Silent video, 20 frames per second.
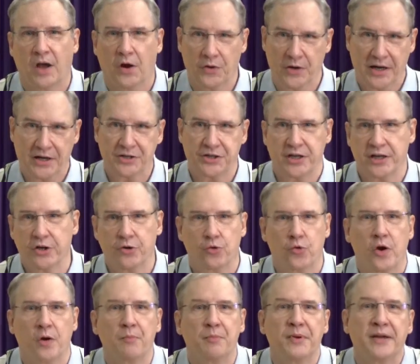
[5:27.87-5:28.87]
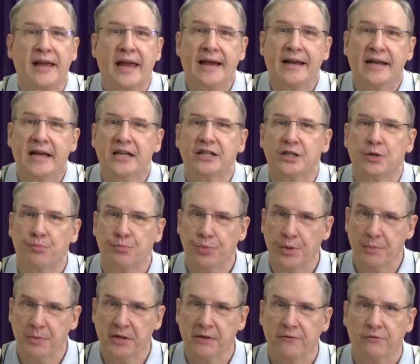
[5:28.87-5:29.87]
Our next ideogram began as a
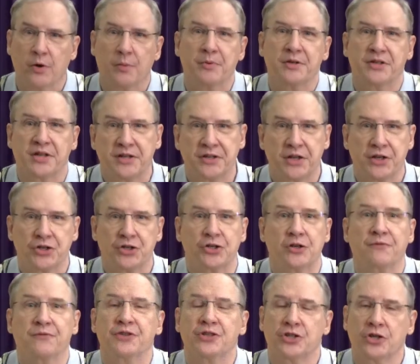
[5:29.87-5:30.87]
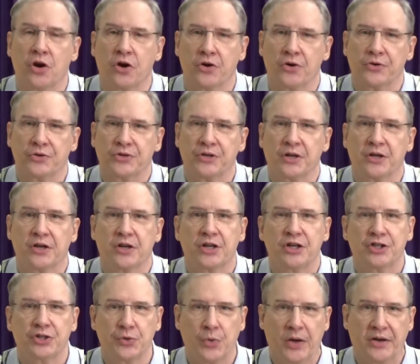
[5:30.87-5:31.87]
primitive representation of stars
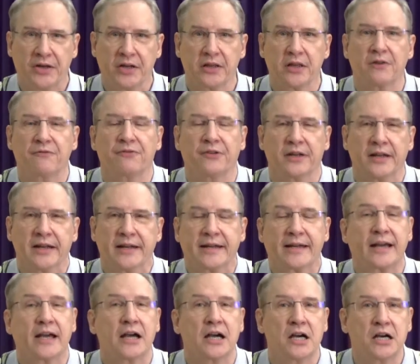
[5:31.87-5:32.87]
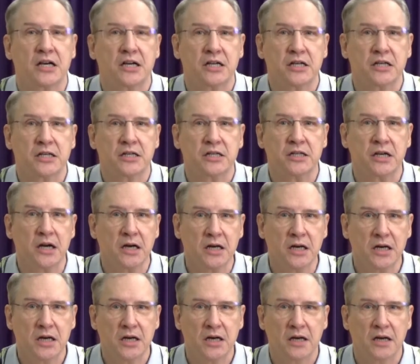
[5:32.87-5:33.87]
surrounding the phonetic sheng,
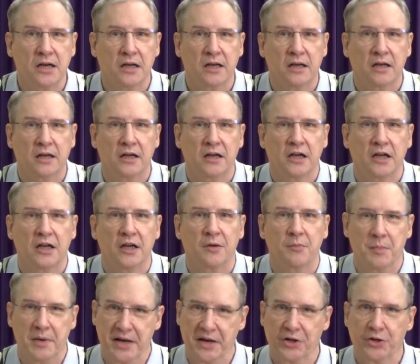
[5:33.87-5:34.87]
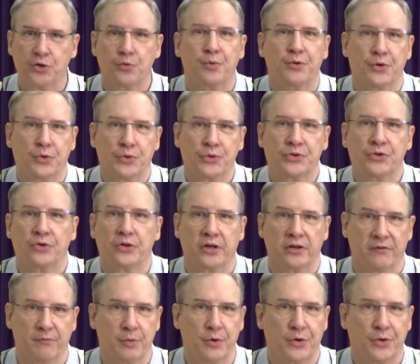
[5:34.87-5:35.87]
meaning to produce or
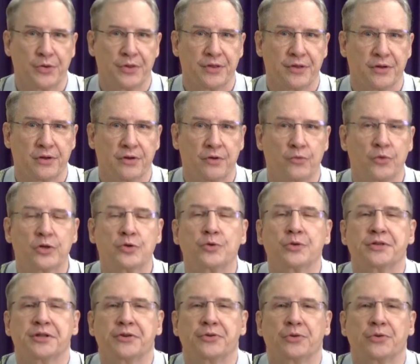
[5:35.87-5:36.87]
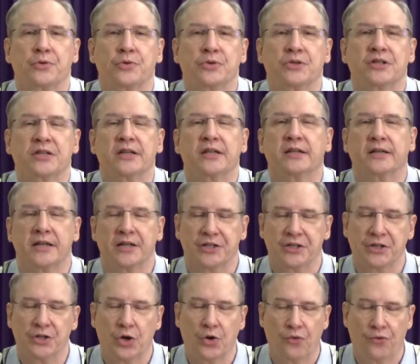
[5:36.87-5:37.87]
give birth, which was introduced in
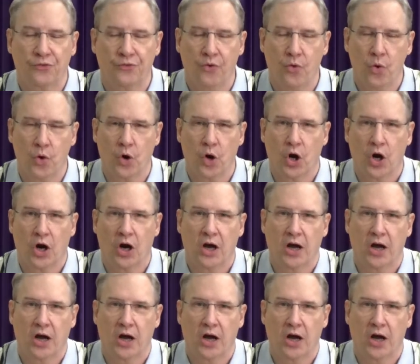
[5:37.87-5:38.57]
lesson 4.